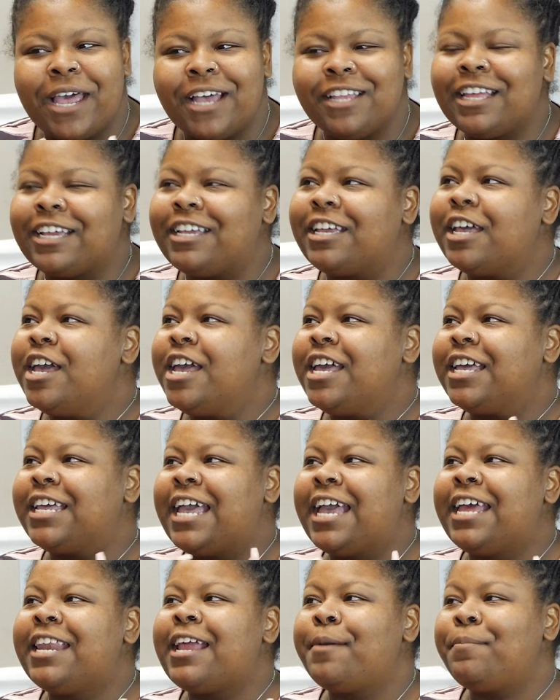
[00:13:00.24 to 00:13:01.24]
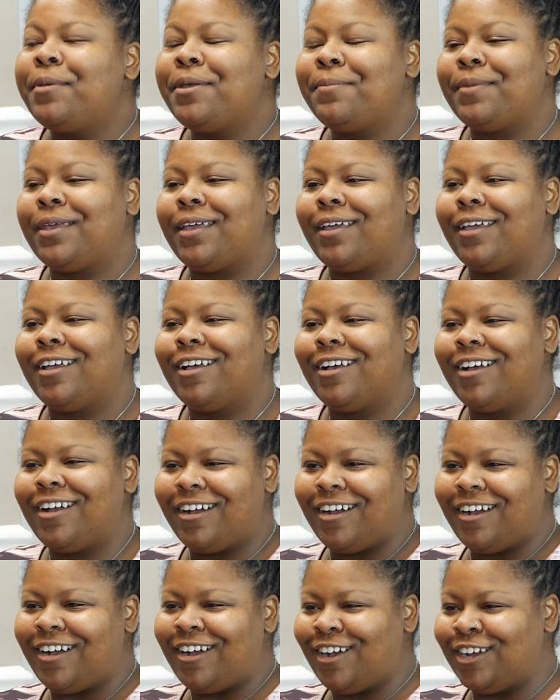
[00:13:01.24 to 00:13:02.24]
Like, can I be me,
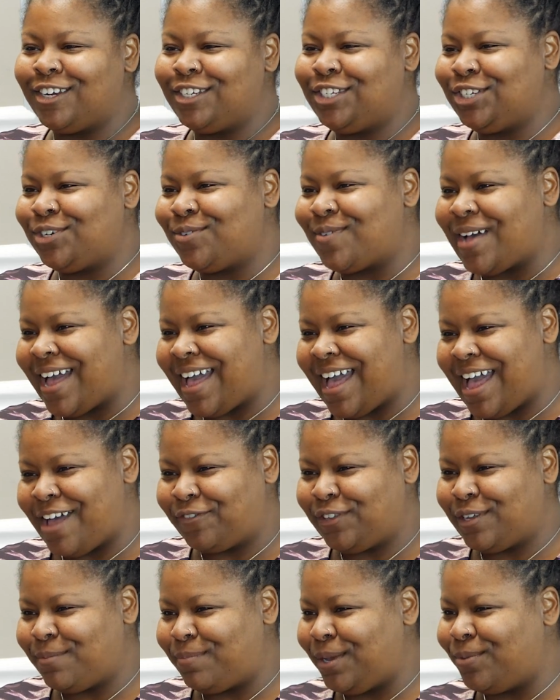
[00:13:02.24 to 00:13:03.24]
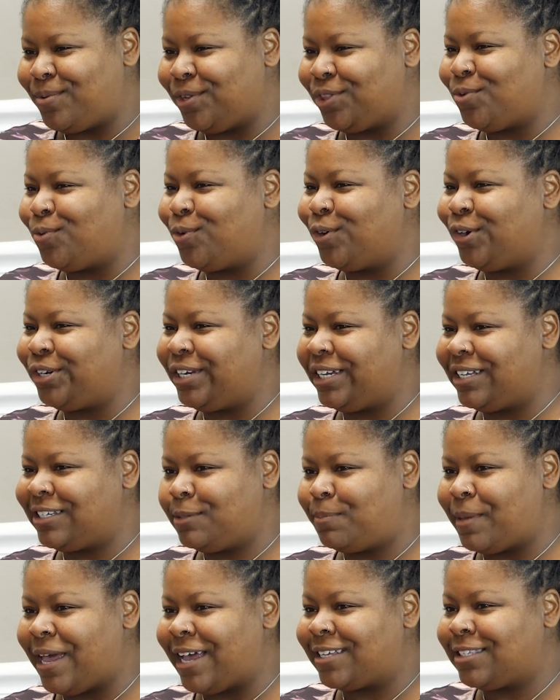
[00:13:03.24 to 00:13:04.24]
or do I have to be what the world
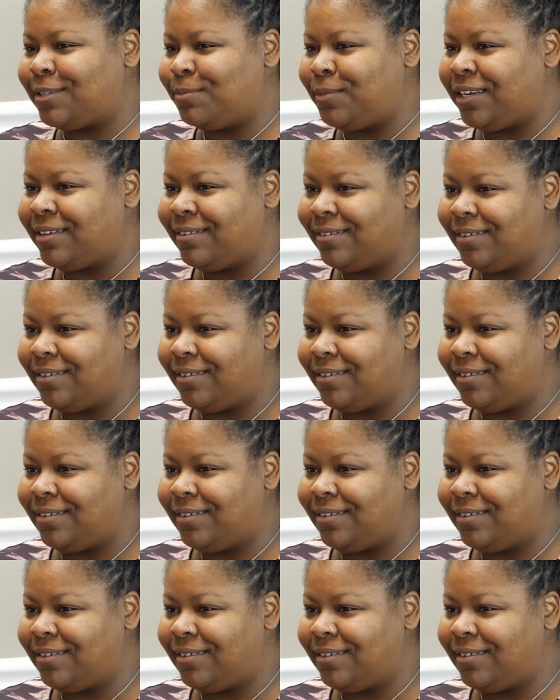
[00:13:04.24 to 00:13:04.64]
expects me to